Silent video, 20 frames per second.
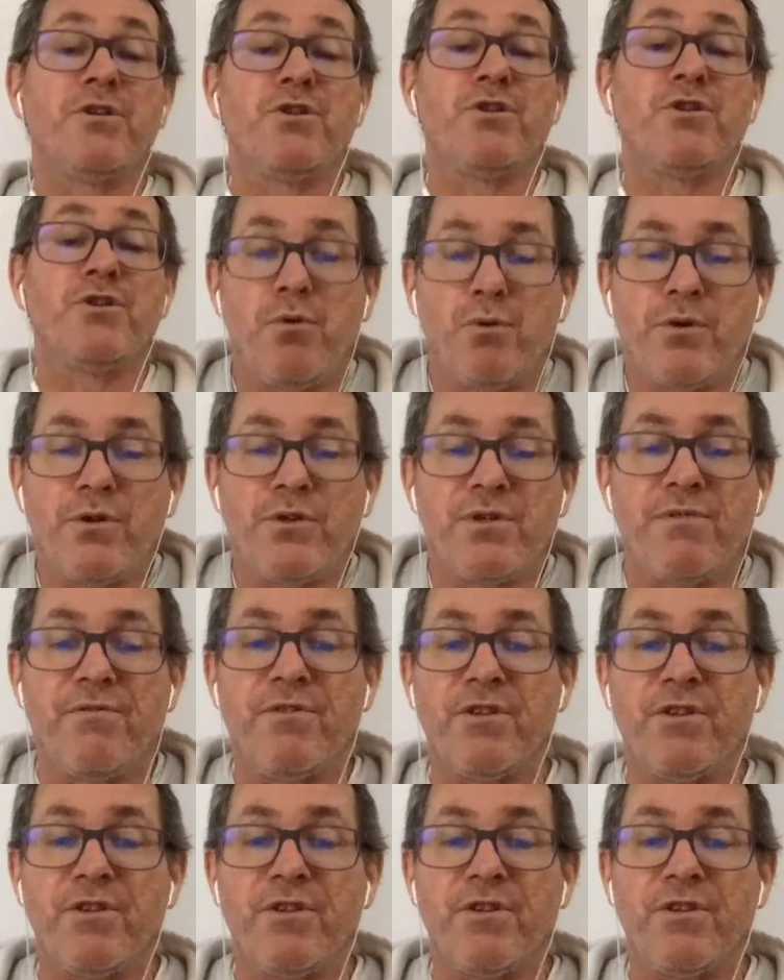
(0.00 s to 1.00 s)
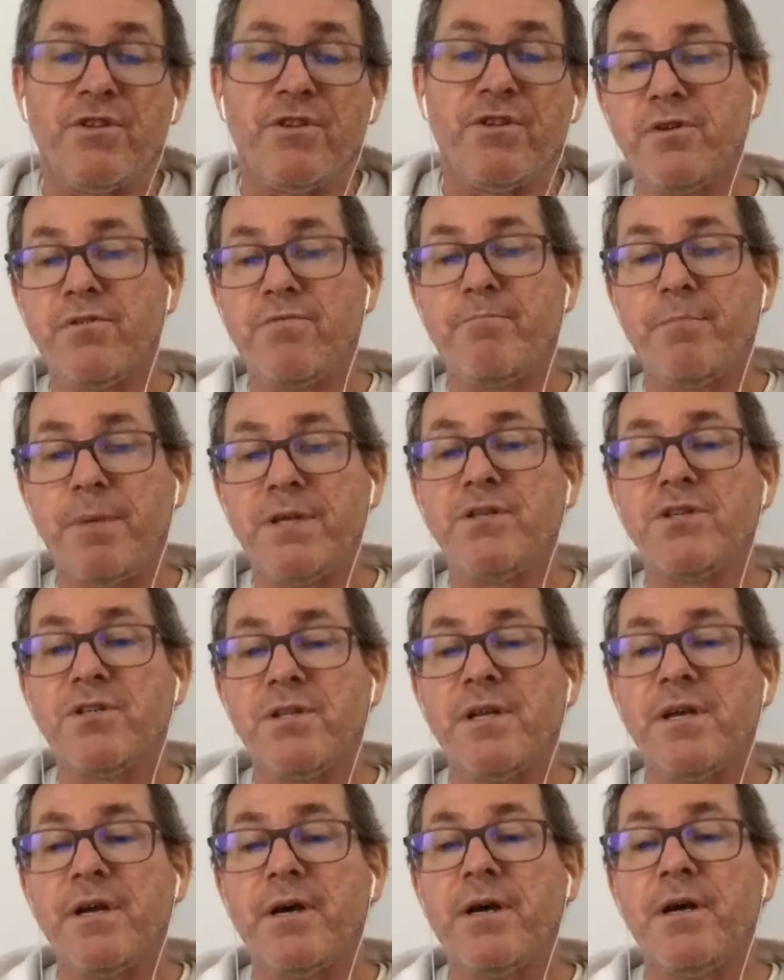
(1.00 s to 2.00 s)
supporters of this notion of base
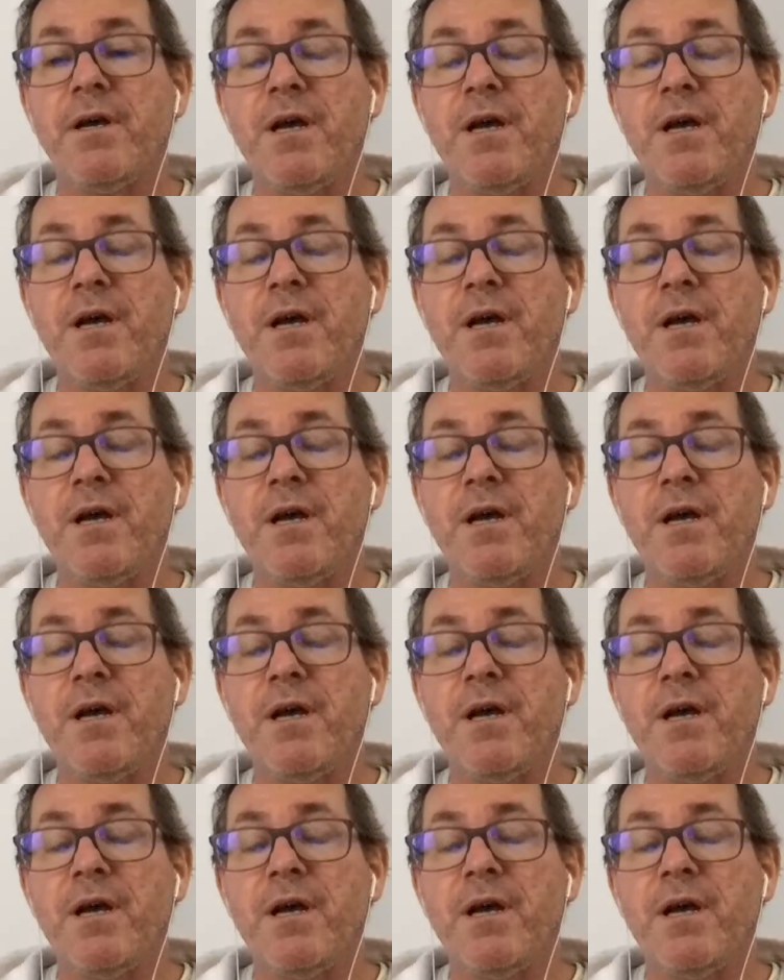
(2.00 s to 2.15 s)
layer